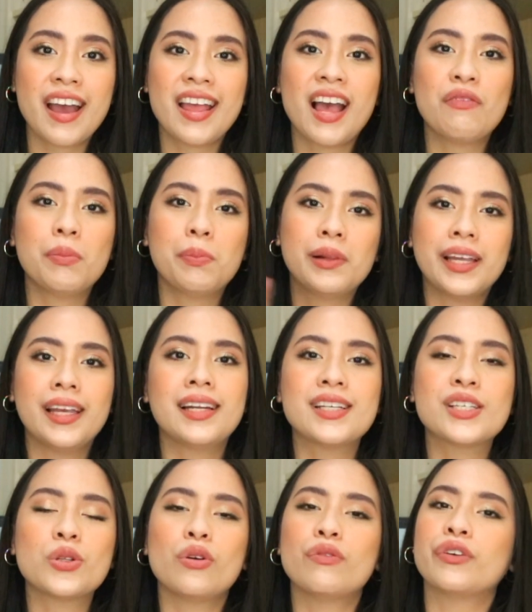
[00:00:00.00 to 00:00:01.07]
I have a
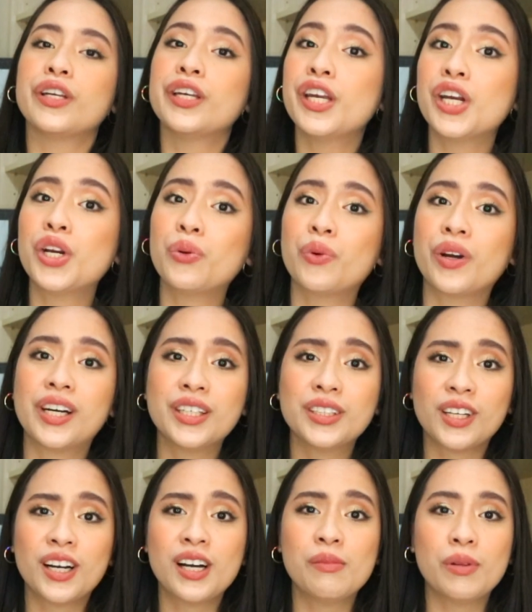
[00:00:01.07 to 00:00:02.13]
playlist over here where I
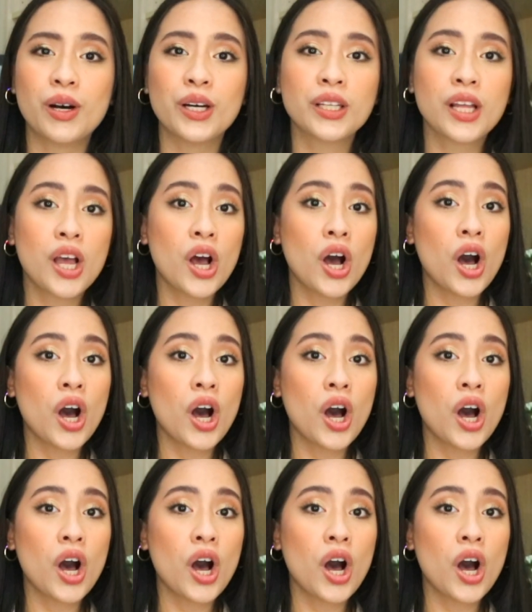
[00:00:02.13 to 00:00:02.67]
talk about